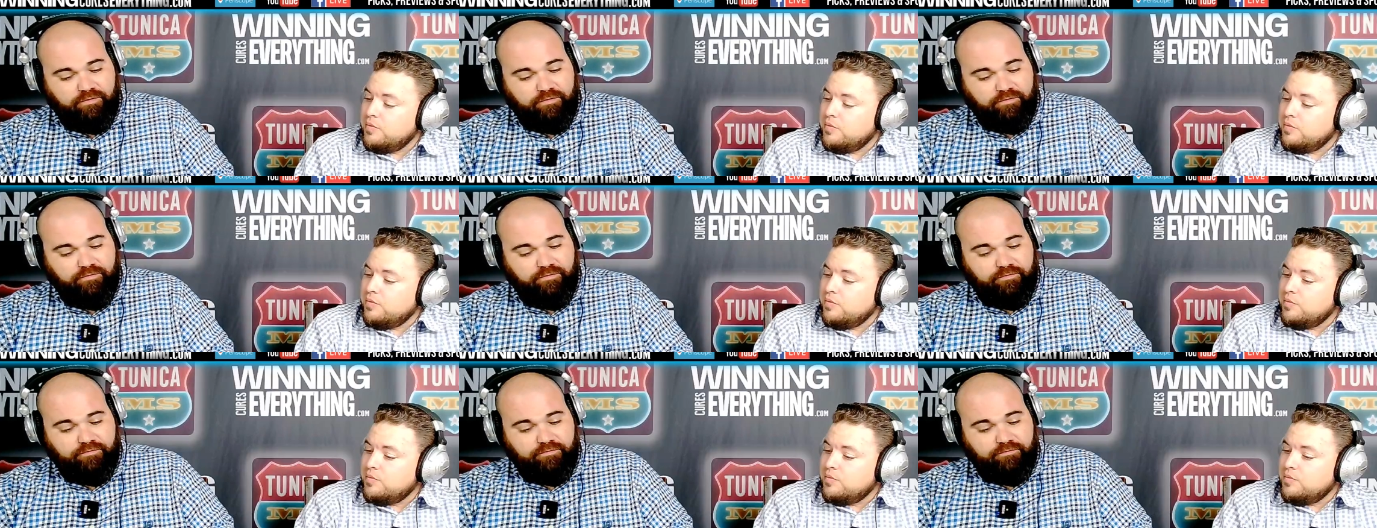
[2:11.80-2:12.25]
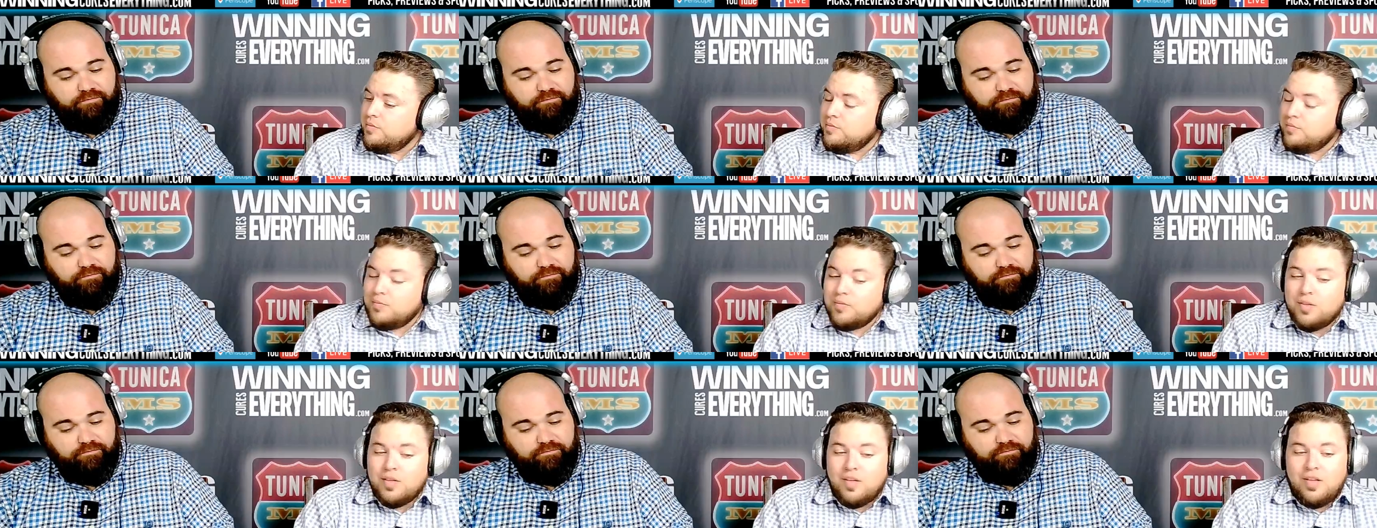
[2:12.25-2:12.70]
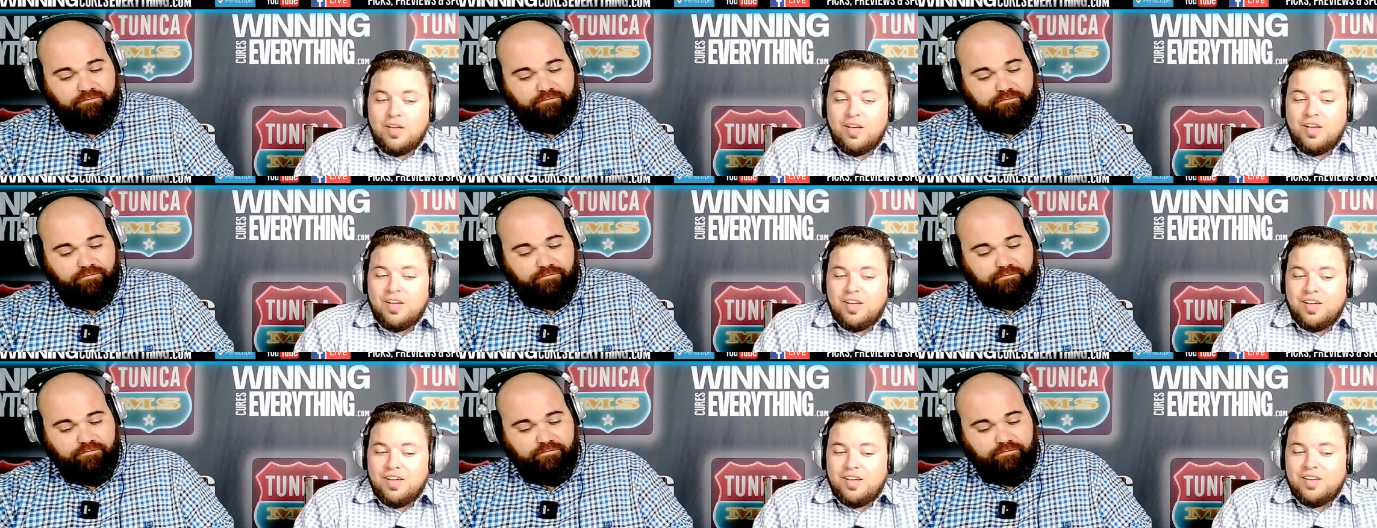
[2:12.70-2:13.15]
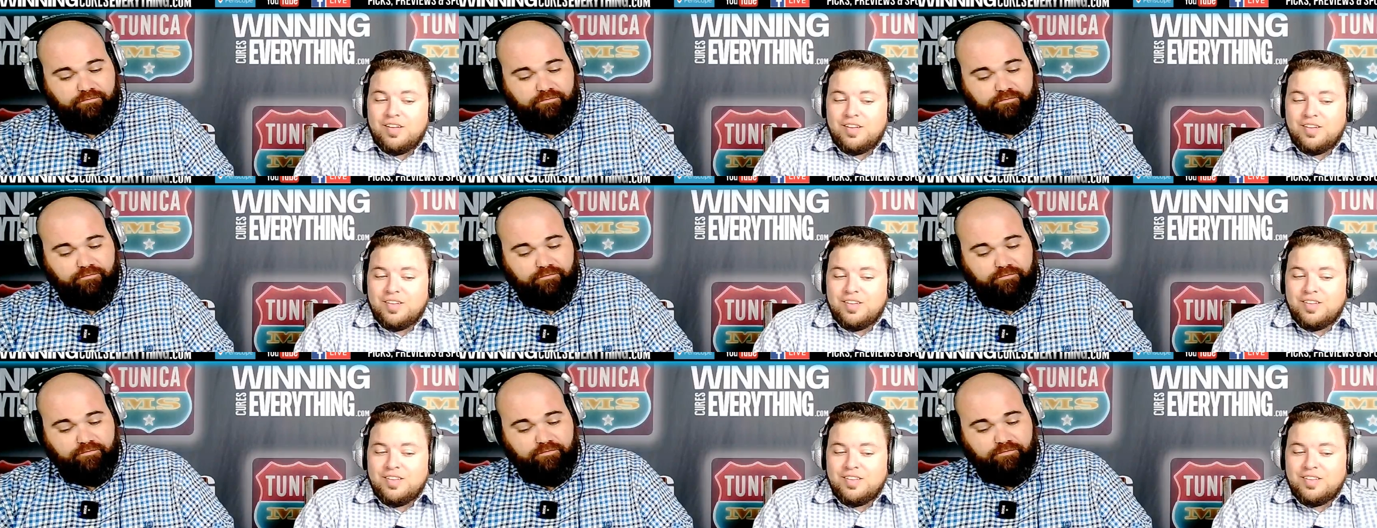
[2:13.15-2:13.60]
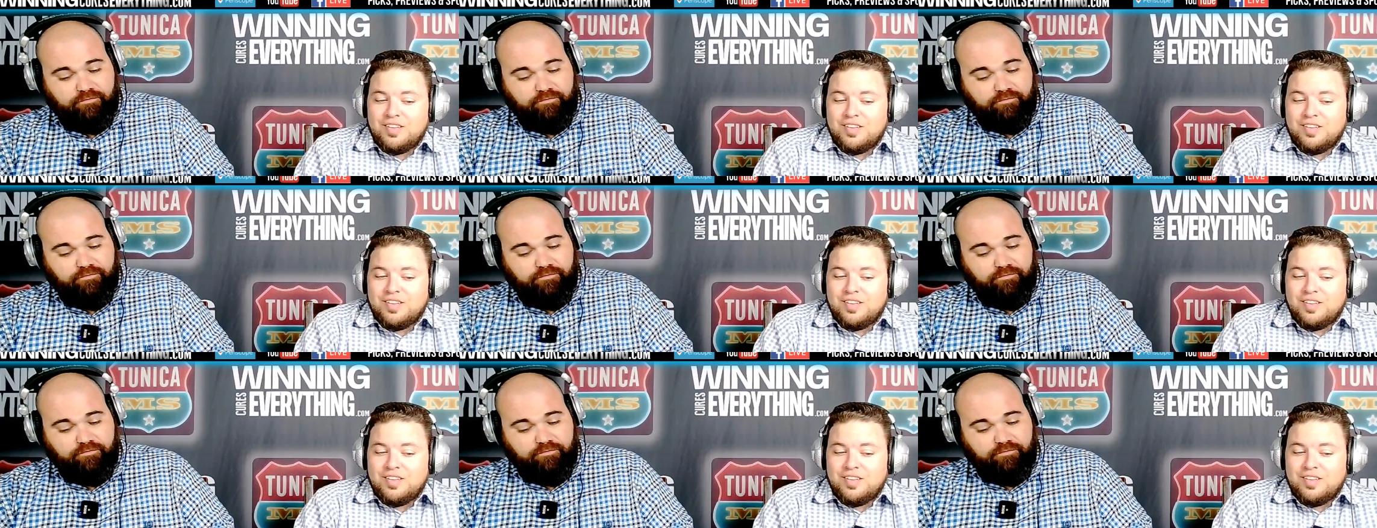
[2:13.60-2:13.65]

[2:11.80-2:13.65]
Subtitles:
Nobody speaks.